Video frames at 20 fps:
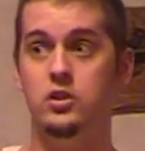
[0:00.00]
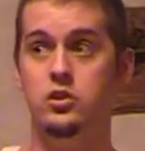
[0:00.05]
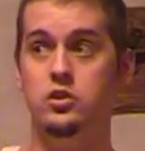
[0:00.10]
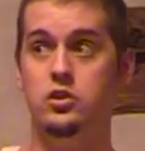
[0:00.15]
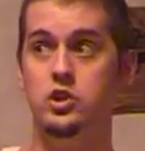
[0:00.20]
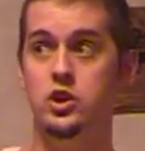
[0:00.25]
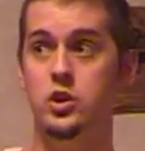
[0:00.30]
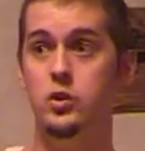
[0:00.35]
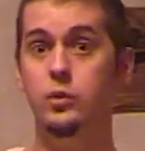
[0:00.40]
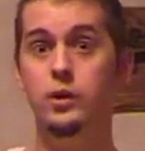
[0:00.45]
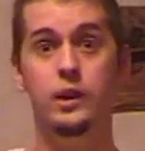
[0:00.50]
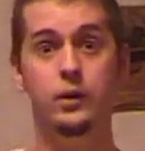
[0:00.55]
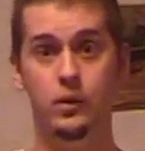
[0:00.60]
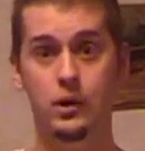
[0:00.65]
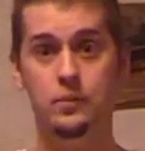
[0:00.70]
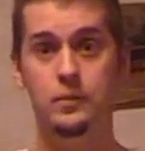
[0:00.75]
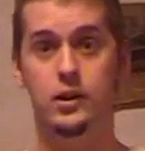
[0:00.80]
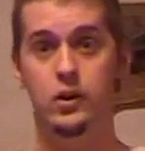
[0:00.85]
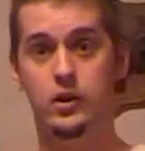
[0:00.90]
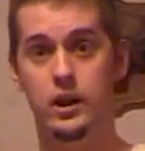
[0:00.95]
Do you really want
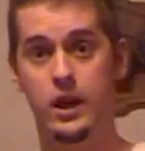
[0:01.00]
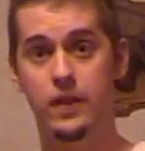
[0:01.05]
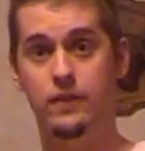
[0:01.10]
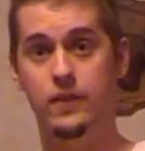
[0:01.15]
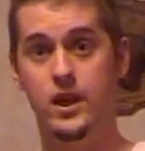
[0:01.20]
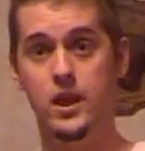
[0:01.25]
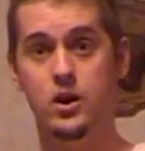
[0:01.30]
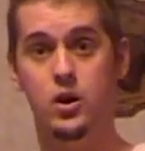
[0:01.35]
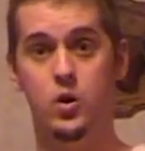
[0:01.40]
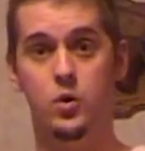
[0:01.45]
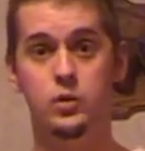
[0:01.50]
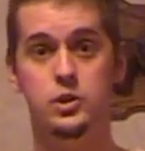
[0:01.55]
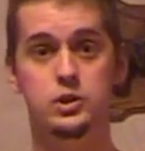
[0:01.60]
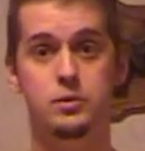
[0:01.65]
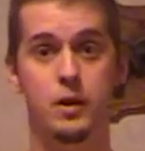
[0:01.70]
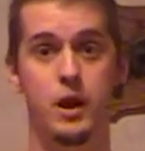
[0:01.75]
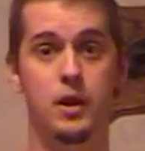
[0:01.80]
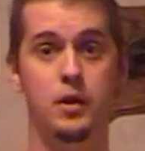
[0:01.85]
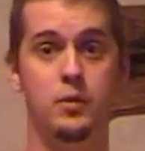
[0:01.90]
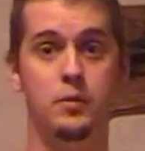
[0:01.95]
to be going down that, or would you
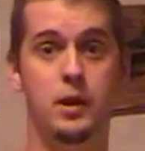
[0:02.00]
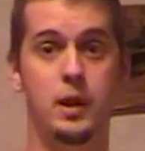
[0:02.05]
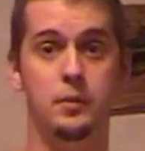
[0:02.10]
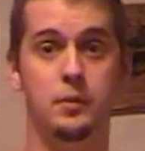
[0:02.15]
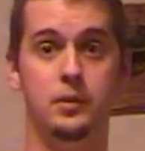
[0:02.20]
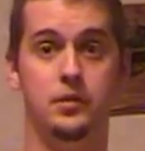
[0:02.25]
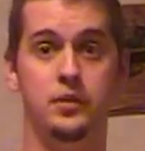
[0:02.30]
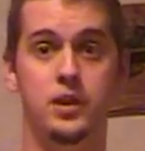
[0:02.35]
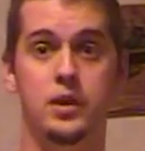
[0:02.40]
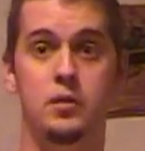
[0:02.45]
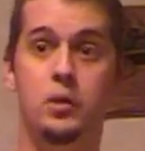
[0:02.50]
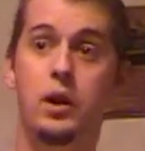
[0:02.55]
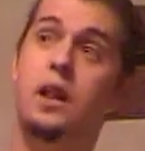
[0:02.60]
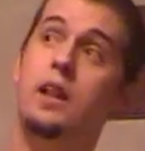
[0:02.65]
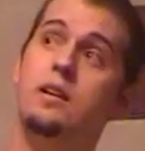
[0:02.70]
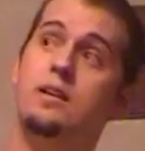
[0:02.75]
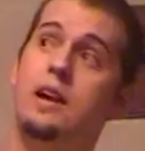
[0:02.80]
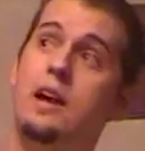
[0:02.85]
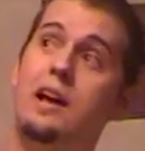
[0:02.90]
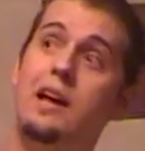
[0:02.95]
rather be able to say,
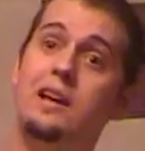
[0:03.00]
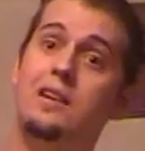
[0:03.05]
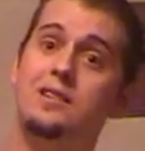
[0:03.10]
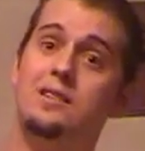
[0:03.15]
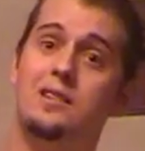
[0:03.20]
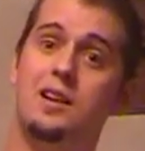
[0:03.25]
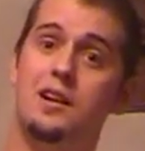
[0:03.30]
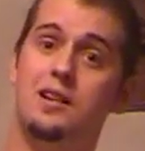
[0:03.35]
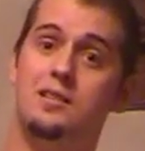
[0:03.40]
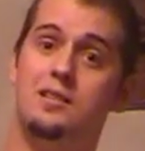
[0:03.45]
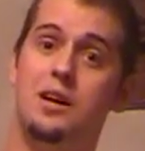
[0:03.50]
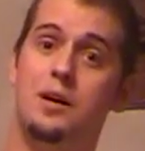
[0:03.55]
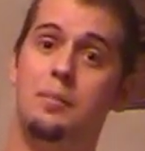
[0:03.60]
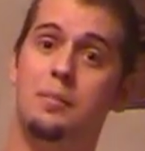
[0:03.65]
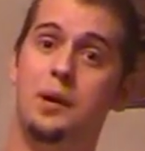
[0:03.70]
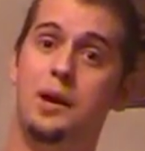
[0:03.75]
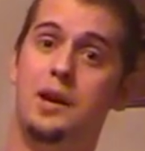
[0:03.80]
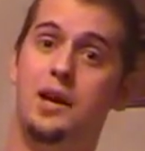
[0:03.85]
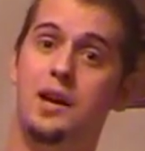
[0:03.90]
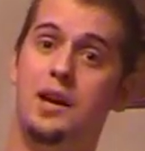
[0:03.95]
well, I kind of stocked
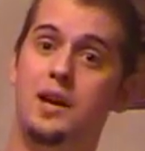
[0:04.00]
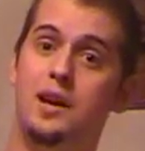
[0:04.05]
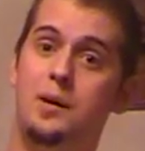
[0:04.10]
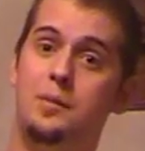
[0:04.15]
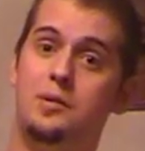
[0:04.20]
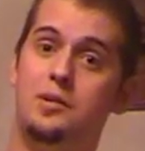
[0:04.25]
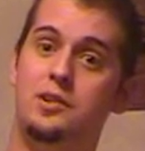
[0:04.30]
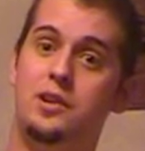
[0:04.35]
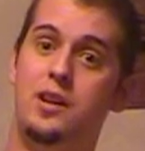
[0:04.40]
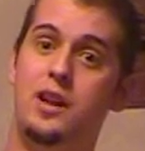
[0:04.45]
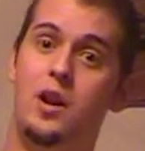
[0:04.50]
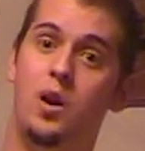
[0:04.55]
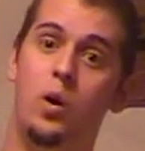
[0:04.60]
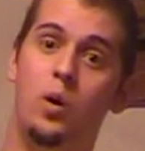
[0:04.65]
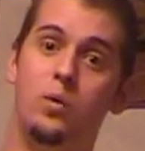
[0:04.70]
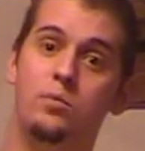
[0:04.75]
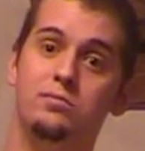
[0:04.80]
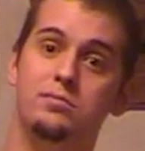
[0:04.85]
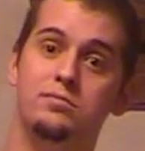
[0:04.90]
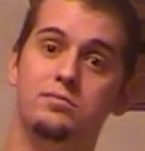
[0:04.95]
up and I'm sitting at
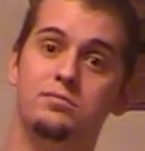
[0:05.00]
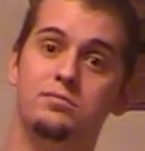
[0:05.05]
home?